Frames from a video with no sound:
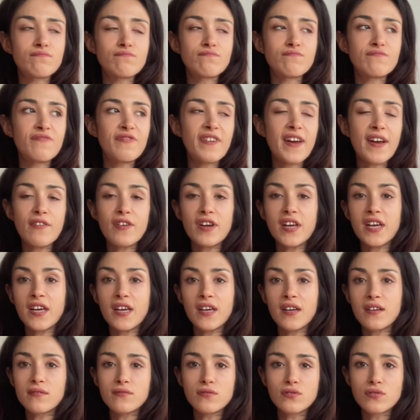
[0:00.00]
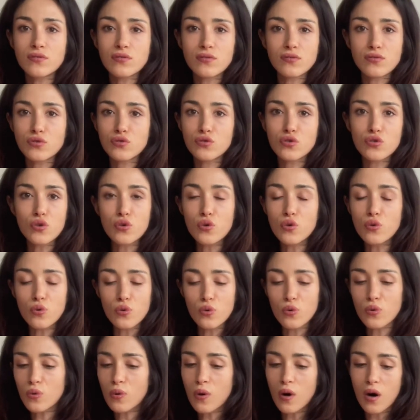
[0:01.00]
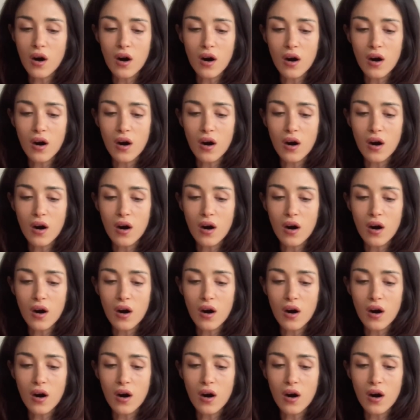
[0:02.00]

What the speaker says: very cool